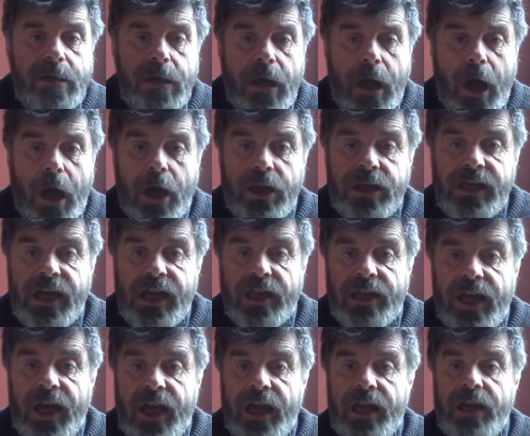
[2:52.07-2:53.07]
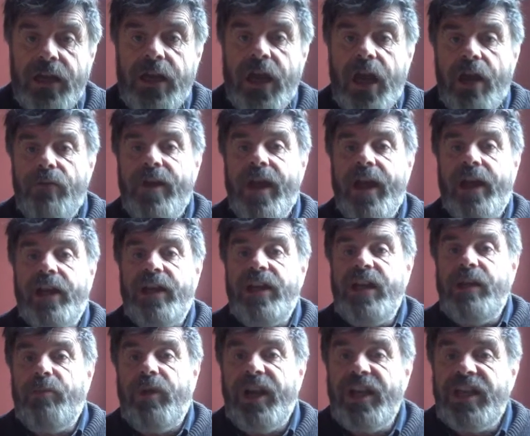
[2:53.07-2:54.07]
On the other hand,
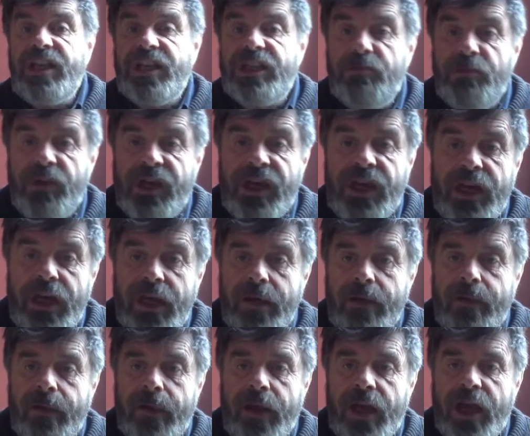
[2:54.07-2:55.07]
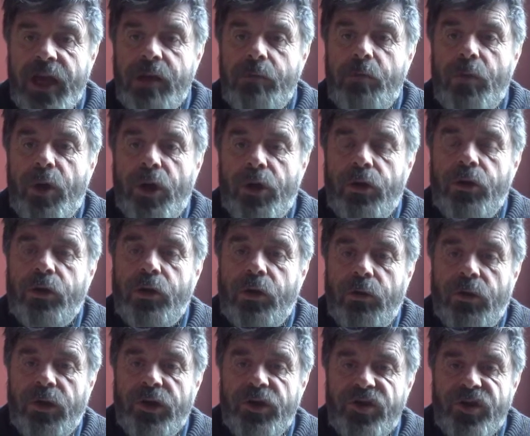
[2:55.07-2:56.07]
reality places me in a moral
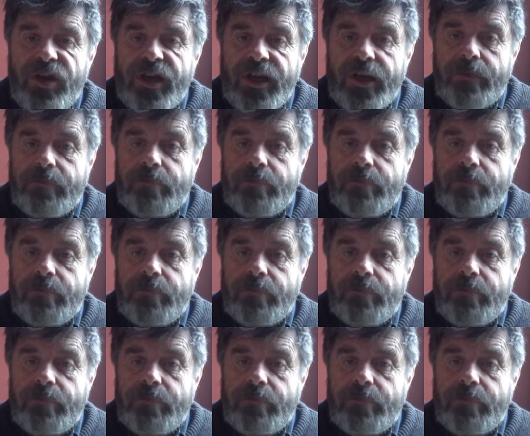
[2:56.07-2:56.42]
quandary.